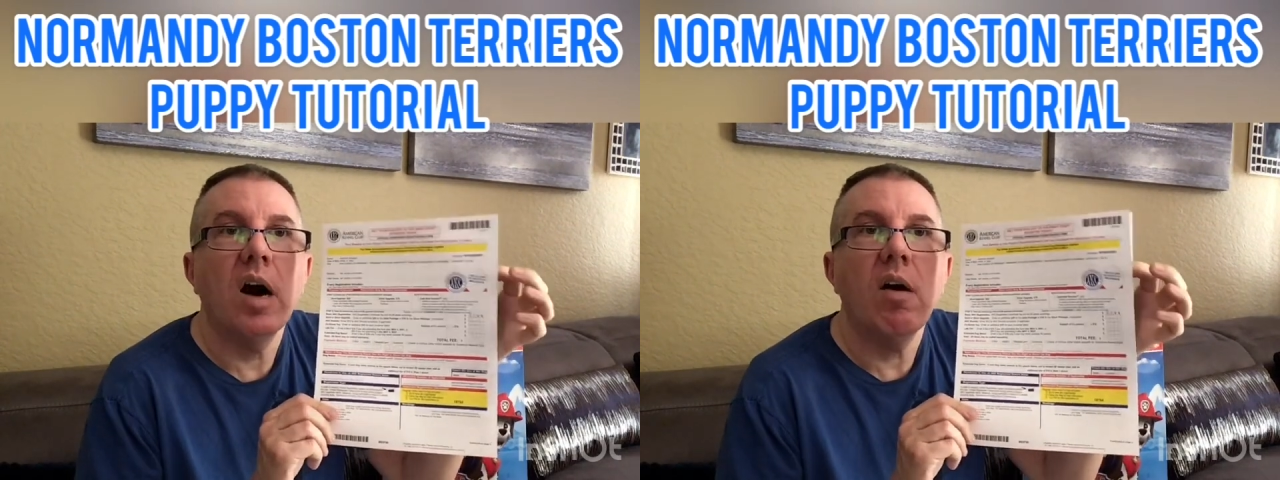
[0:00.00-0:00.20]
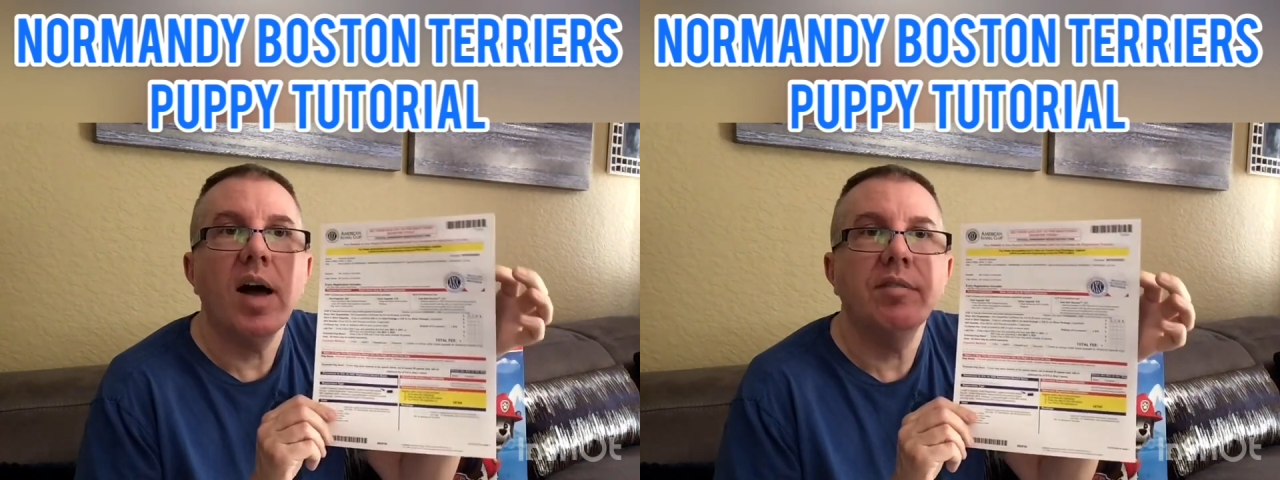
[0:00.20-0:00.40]

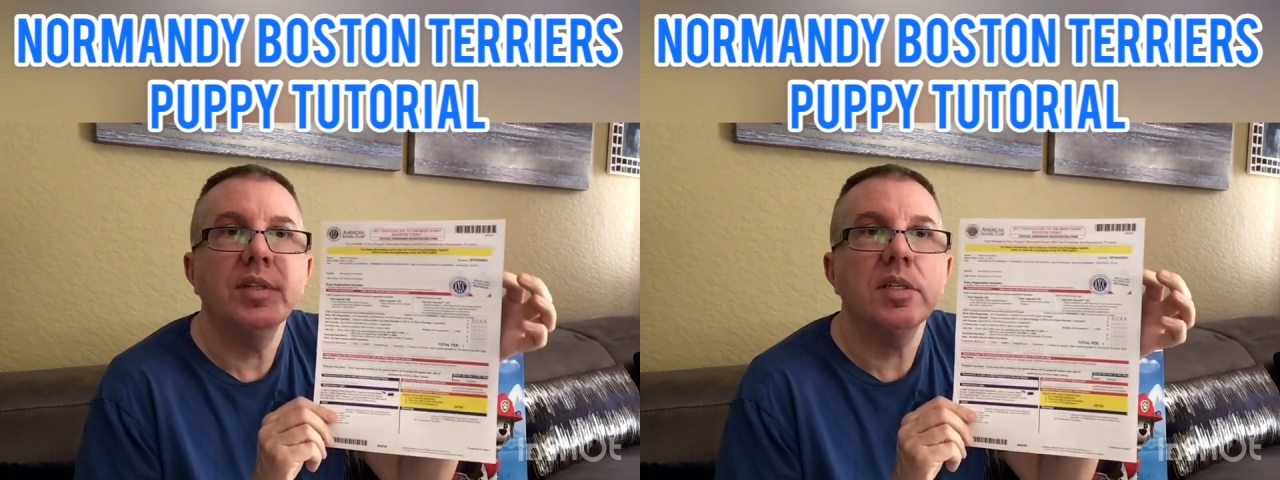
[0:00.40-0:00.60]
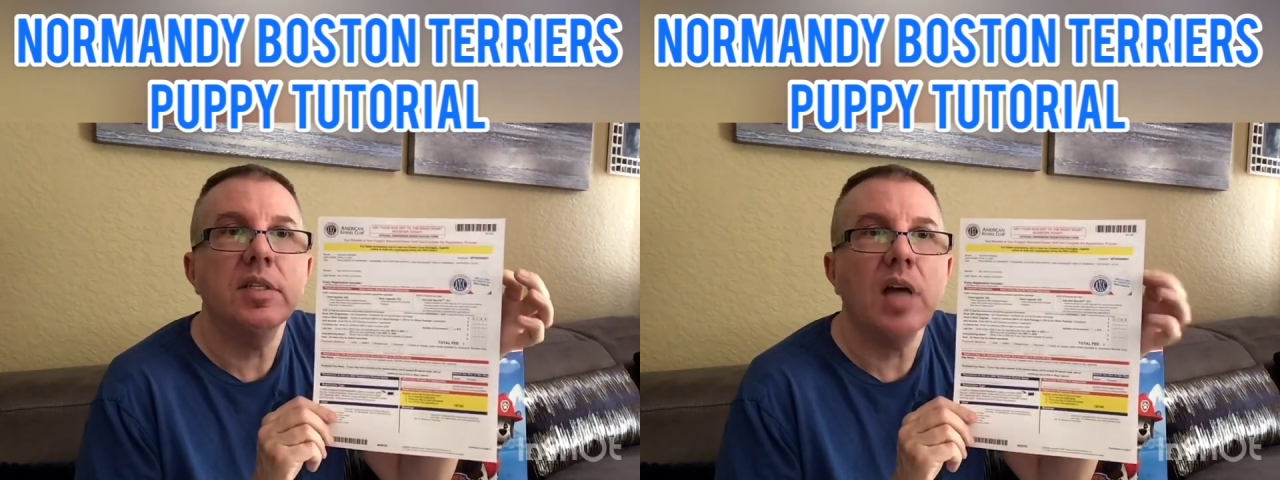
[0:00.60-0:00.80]
I'll have
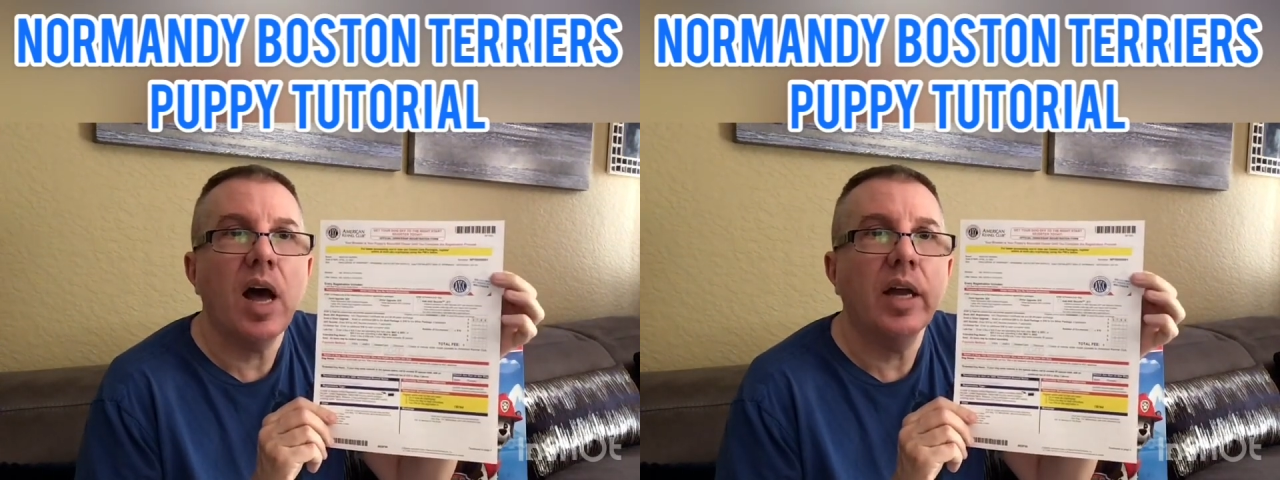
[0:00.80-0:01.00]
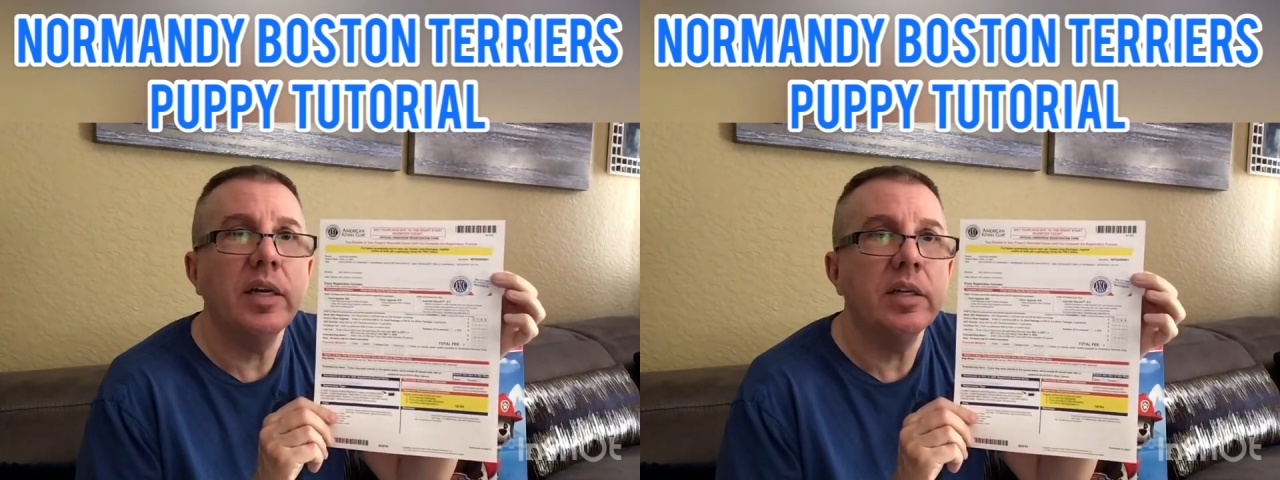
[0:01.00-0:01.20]
it
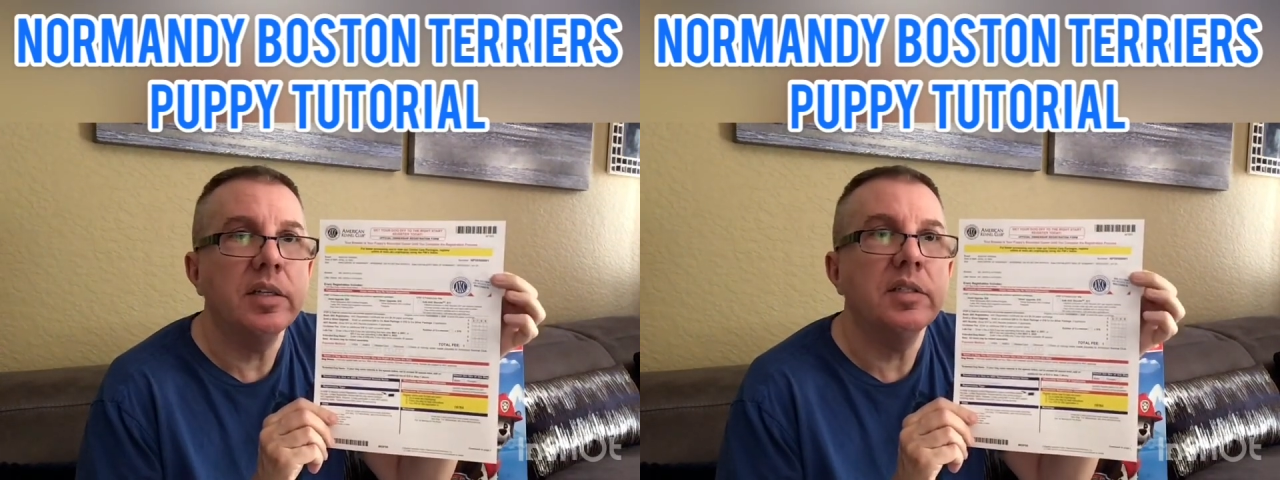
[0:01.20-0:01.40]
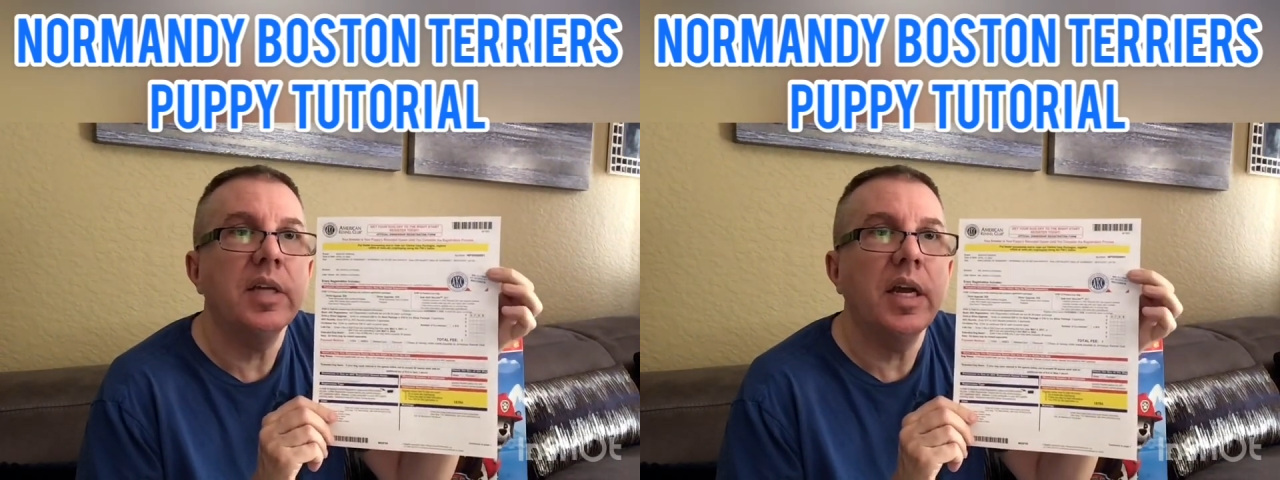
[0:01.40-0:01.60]
signed
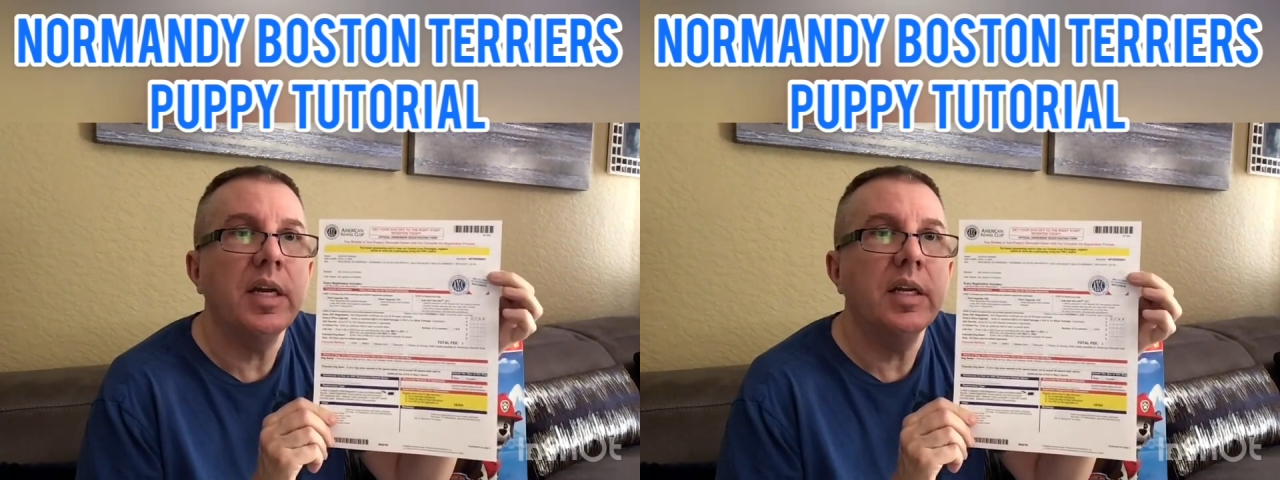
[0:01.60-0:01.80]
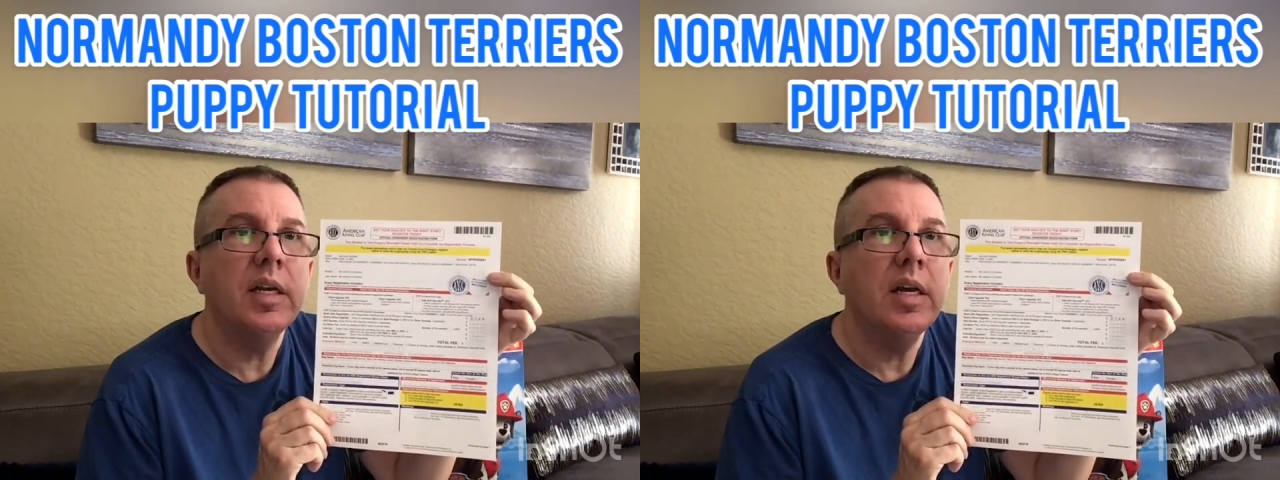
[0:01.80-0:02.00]
and
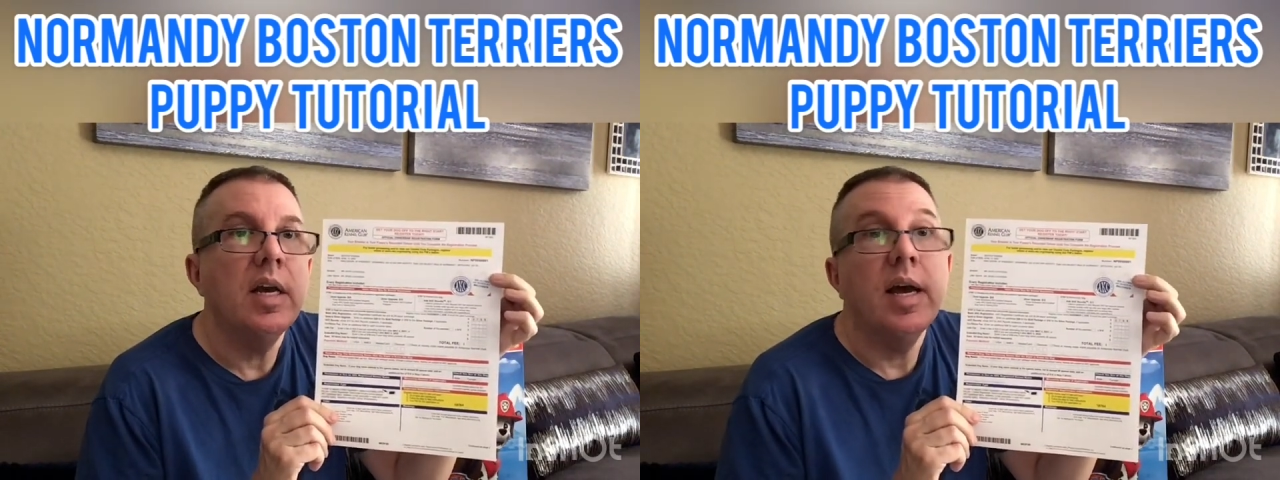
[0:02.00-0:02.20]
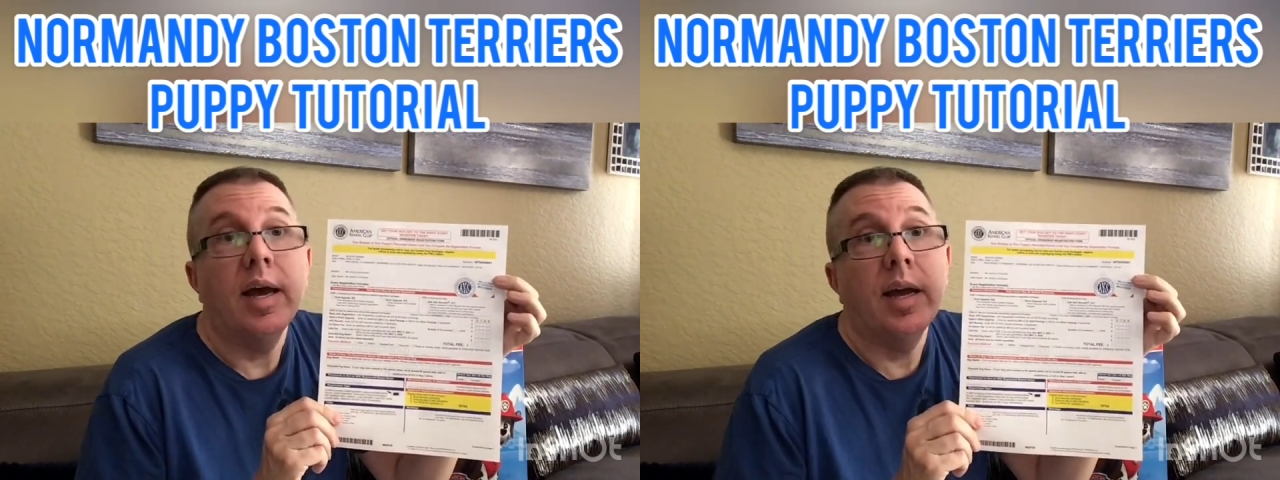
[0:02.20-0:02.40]
dated,
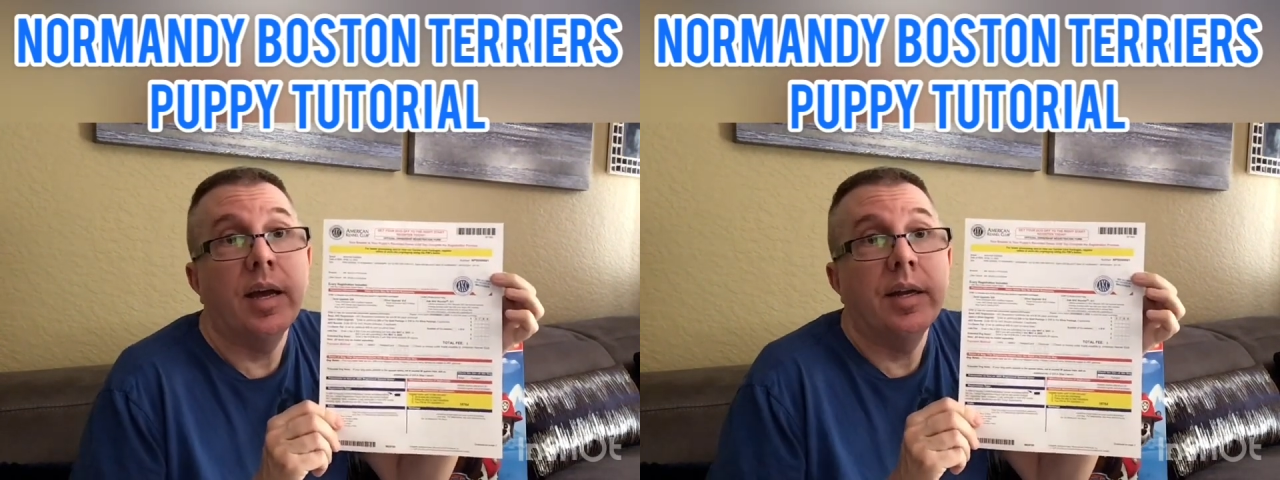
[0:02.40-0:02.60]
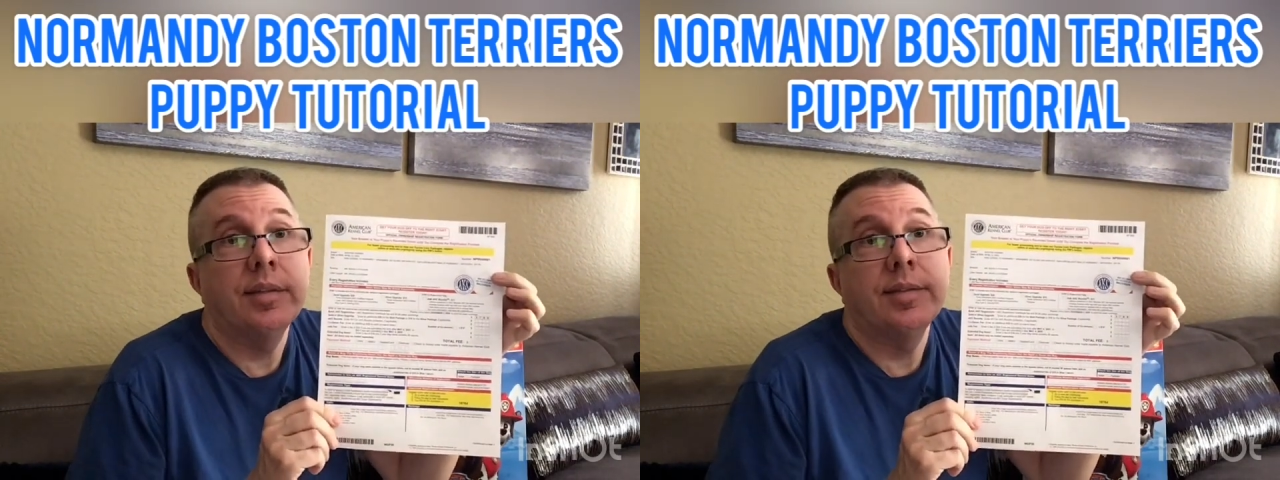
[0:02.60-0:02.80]

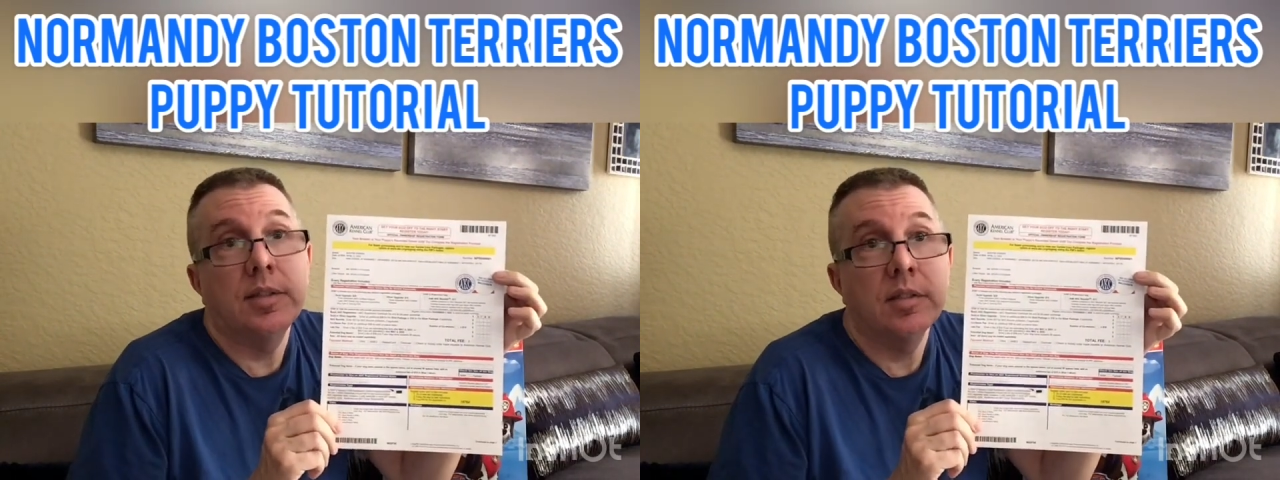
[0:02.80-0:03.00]
and